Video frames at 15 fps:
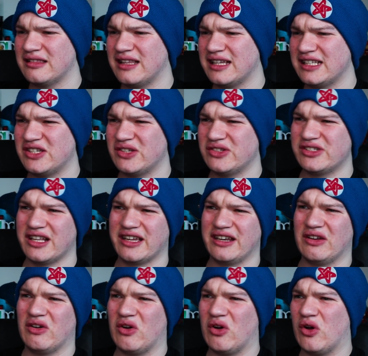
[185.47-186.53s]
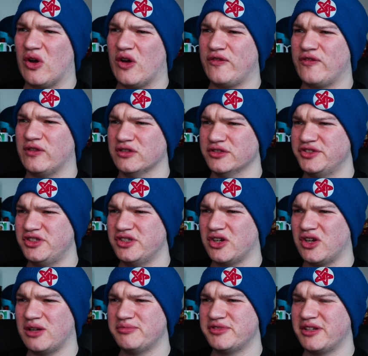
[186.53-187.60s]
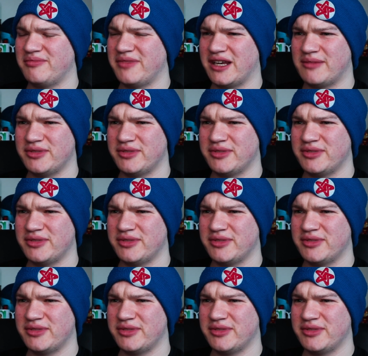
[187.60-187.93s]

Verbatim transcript: that sounds like an awful job. Submit